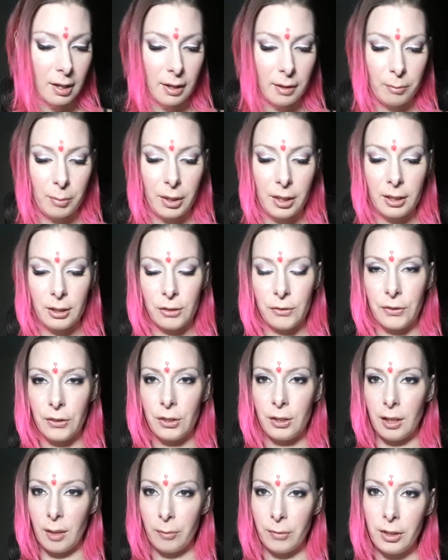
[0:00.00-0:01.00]
because for
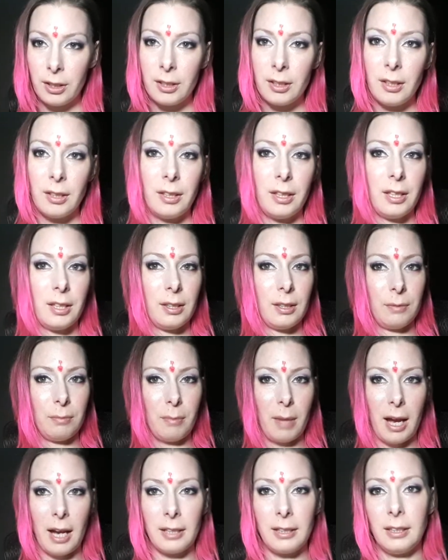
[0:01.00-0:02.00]
some reason this
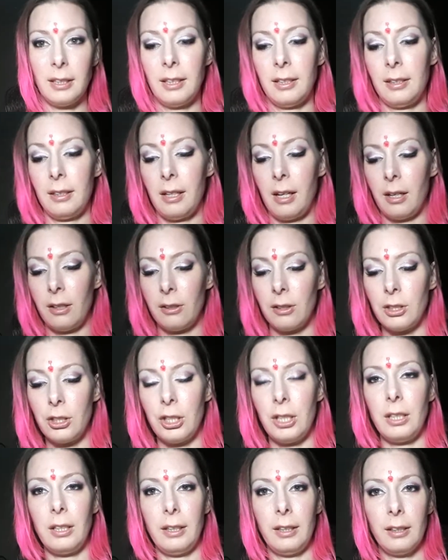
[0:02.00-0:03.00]
masculine energy
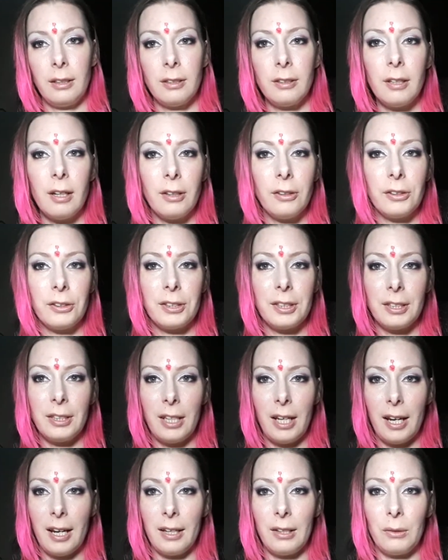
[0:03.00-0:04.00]
needs to
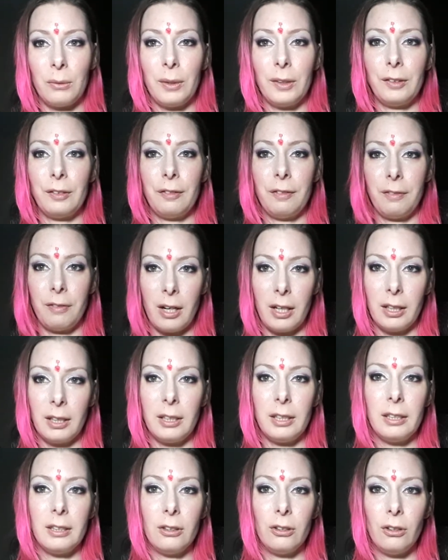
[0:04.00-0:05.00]
understand what the fuck
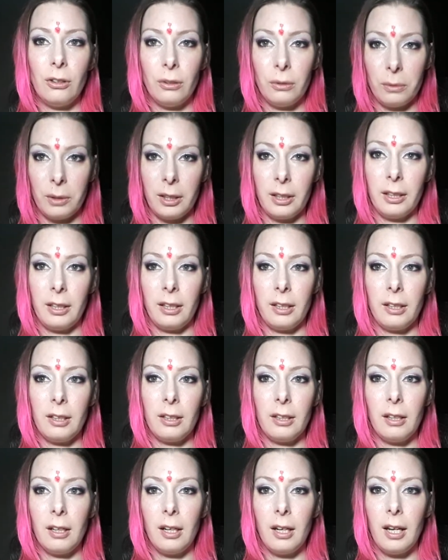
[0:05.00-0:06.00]
he's doing
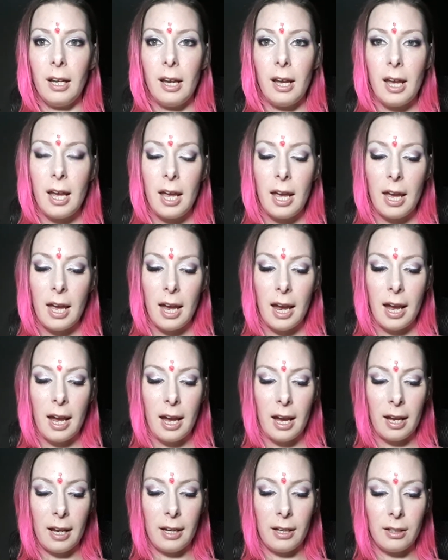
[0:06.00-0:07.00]
here,
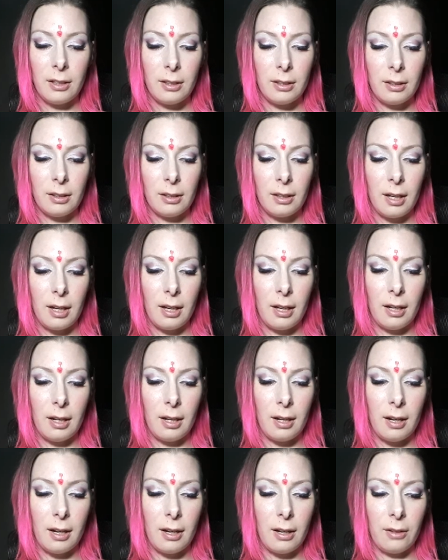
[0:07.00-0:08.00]
and
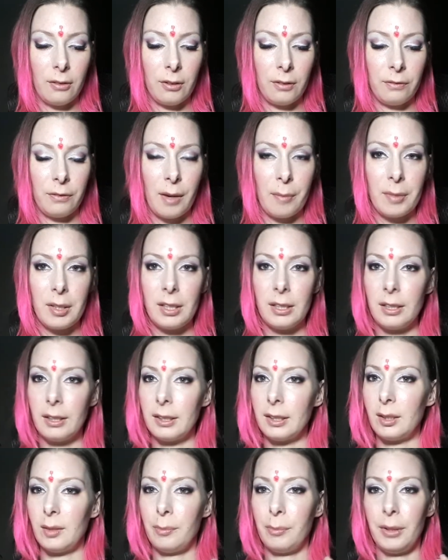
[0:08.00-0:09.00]
the feminine
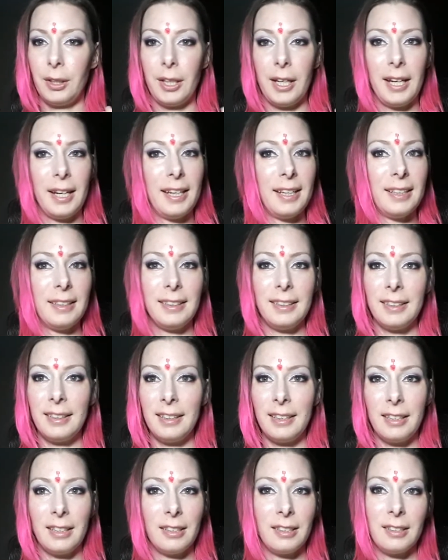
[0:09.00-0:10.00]
explaining it
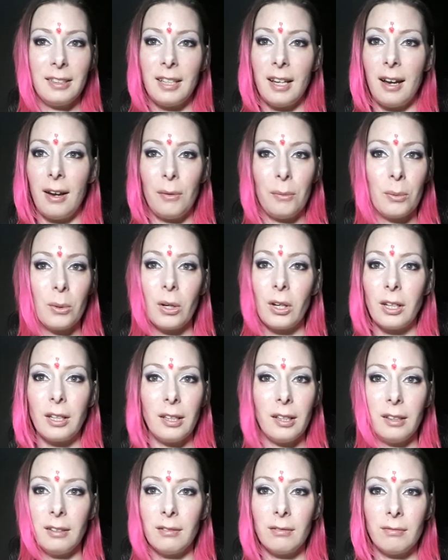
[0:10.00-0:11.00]
is not
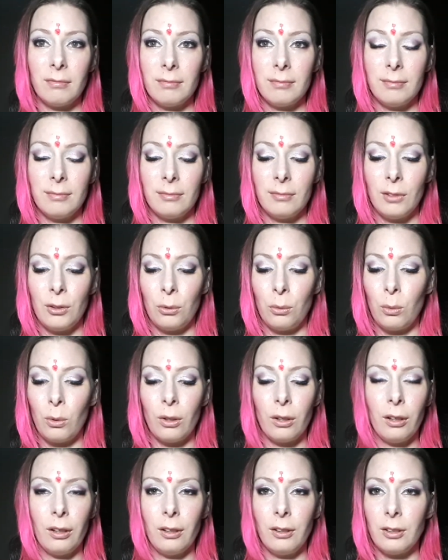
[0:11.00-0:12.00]
working. The
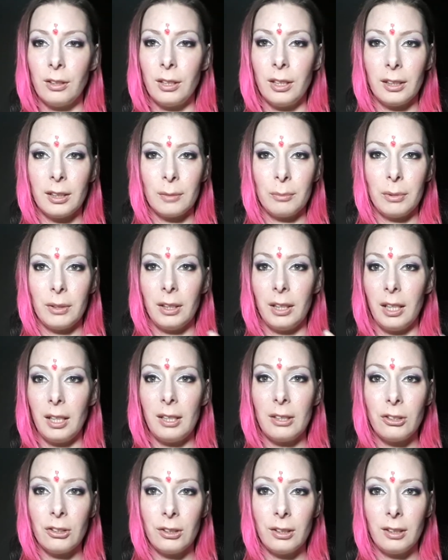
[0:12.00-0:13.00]
words, the
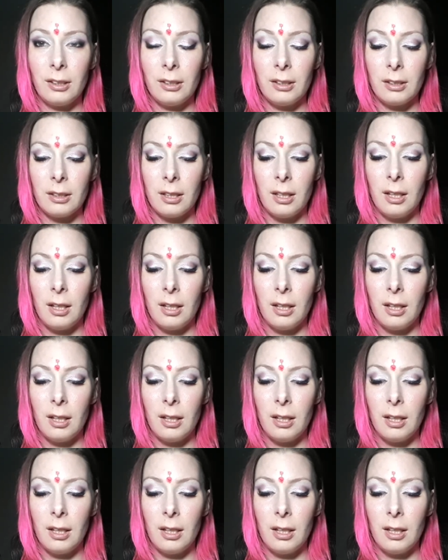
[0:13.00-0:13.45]
explanations,